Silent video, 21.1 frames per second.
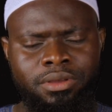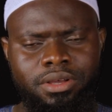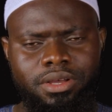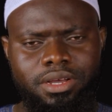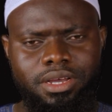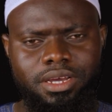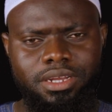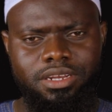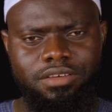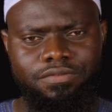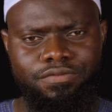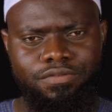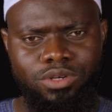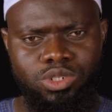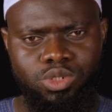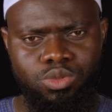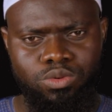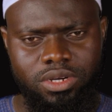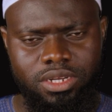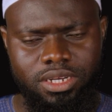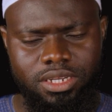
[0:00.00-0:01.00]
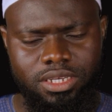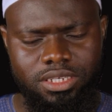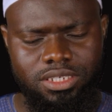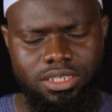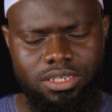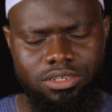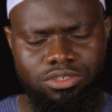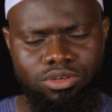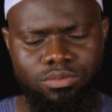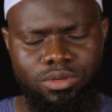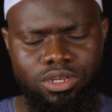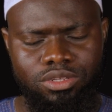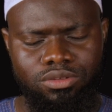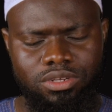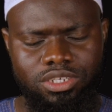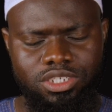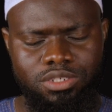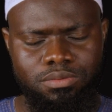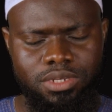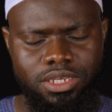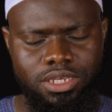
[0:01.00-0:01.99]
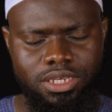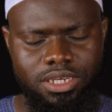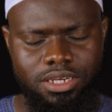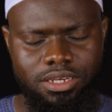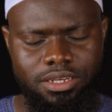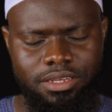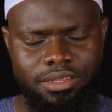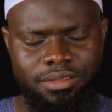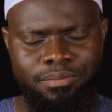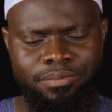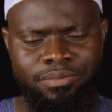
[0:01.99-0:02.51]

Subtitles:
And the first one is jumlatul ismiya,